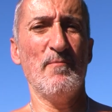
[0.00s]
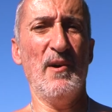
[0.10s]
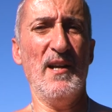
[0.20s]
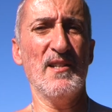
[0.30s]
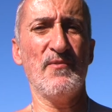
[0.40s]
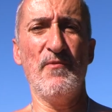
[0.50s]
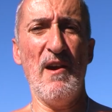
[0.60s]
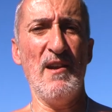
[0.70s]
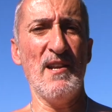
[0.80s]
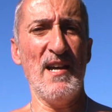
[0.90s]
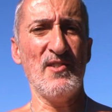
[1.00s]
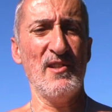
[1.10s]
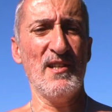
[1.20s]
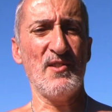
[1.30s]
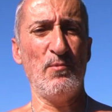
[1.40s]
But it's very
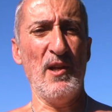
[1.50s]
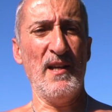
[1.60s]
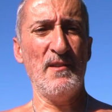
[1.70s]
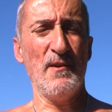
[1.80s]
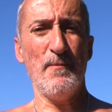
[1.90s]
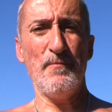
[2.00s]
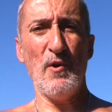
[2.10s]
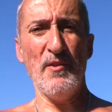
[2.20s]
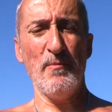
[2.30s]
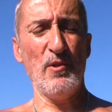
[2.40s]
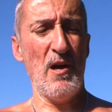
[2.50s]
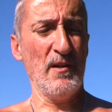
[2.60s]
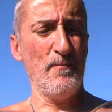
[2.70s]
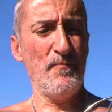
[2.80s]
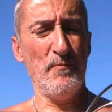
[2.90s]
nicely explained on the
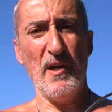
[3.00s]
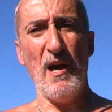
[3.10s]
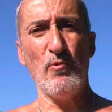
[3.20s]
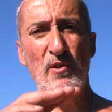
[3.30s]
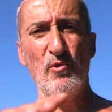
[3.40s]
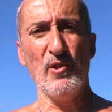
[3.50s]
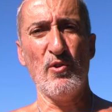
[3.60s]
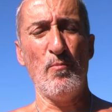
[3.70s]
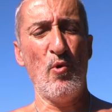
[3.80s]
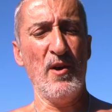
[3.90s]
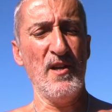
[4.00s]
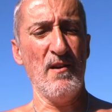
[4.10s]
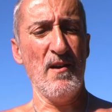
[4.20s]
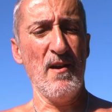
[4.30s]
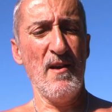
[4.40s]
blog, but I want to do a little more
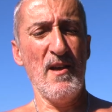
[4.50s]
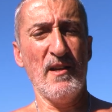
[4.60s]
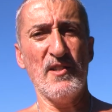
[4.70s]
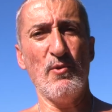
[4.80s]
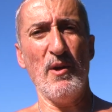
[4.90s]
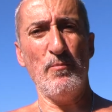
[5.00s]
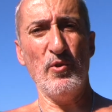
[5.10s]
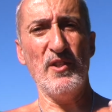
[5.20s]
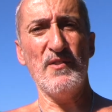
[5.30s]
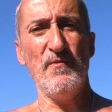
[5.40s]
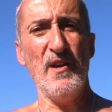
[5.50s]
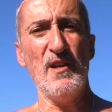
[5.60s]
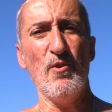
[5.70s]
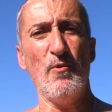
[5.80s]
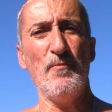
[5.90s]
here because I want to put this
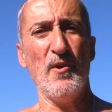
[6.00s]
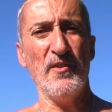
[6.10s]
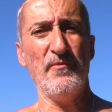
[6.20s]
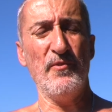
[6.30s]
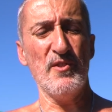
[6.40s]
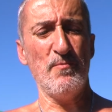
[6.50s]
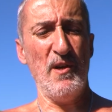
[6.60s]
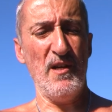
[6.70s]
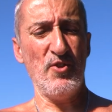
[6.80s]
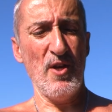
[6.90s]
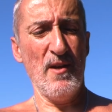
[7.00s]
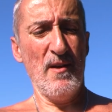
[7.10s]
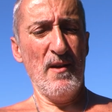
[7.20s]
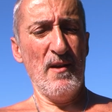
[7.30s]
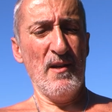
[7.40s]
video on the first page.
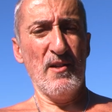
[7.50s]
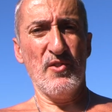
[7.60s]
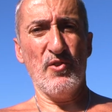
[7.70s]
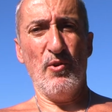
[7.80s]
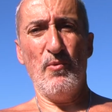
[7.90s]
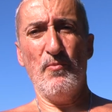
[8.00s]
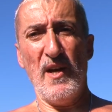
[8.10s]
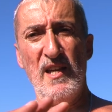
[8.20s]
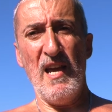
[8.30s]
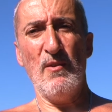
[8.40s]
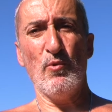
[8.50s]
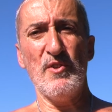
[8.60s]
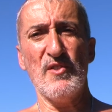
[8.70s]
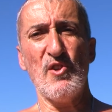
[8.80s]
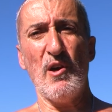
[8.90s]
So again, we're
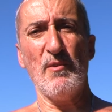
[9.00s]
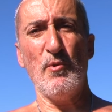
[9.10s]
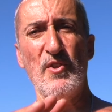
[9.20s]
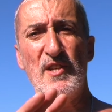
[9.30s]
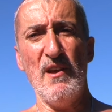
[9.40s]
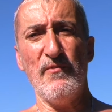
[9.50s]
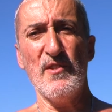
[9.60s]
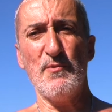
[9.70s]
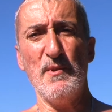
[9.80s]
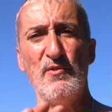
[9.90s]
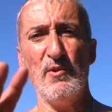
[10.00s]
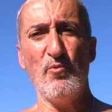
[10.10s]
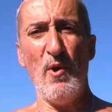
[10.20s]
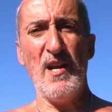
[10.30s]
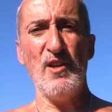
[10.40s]
just talking about the difference
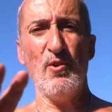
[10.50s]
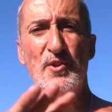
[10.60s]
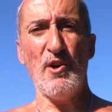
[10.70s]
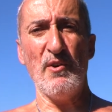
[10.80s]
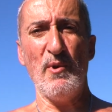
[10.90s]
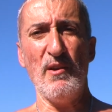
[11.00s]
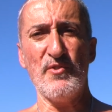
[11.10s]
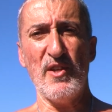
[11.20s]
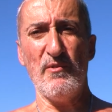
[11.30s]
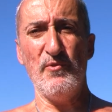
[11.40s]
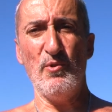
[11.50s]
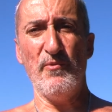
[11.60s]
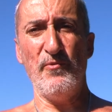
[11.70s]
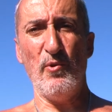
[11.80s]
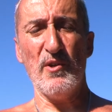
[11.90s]
between radial and non-radial
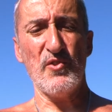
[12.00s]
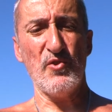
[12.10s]
centrifugal force.